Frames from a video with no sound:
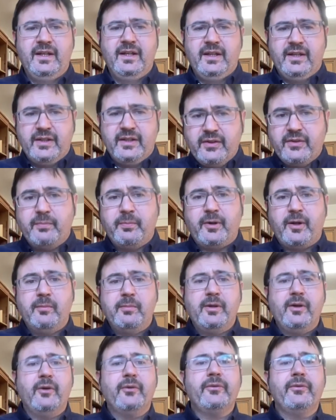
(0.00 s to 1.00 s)
It is
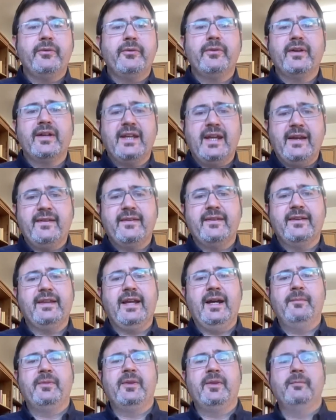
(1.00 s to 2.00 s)
probably also the case that I
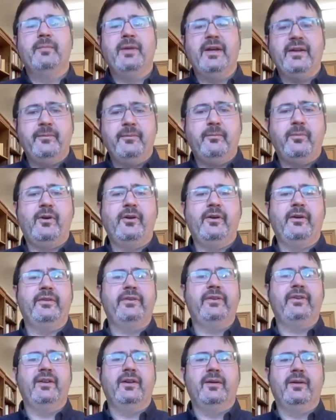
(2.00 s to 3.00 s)
am the best
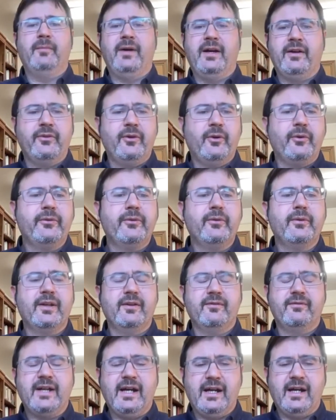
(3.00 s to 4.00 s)
poet among those who
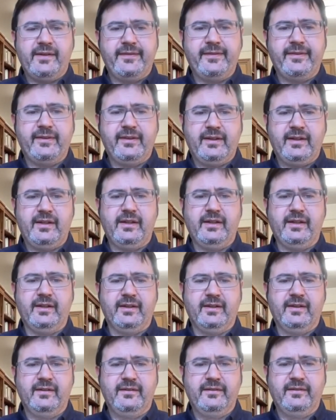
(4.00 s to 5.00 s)
have gathered
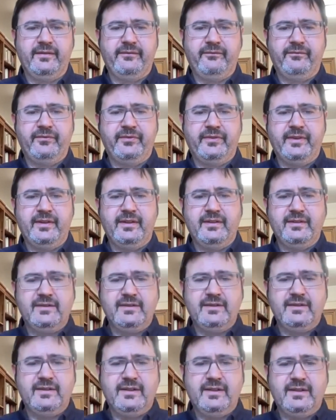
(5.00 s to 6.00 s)
here.
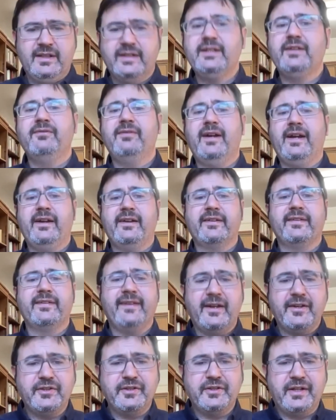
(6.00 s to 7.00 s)
And if I
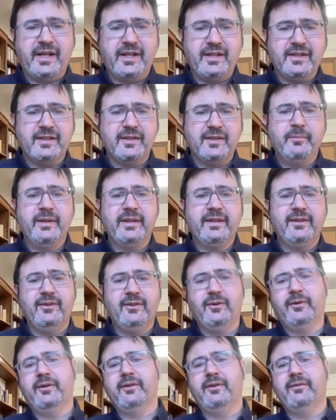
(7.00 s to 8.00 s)
exaggerated a bit
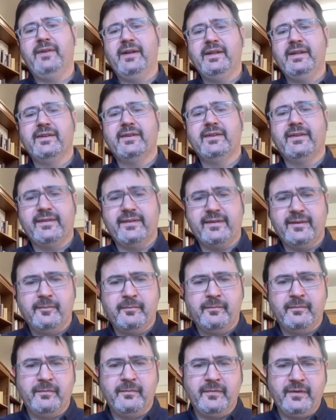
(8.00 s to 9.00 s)
or offended
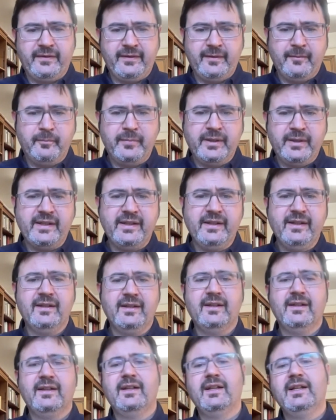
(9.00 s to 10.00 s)
somebody,
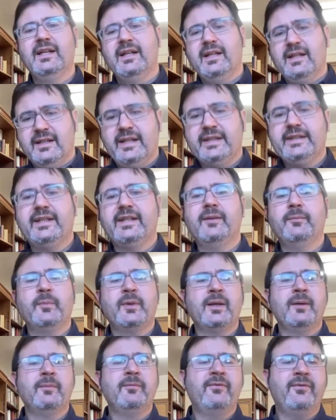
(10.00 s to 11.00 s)
let him
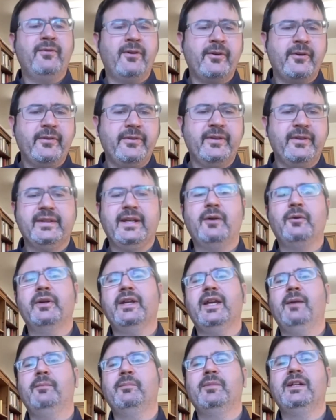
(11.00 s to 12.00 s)
come forth and I'll
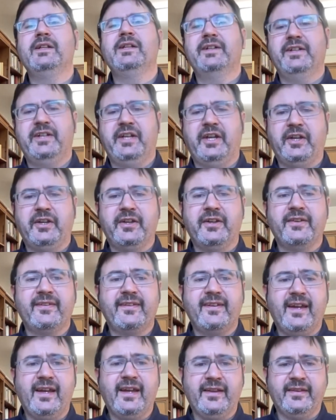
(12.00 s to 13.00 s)
happily shake his
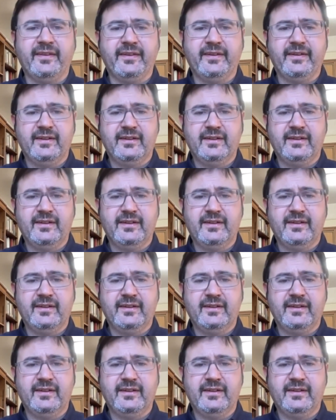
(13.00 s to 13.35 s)
hand.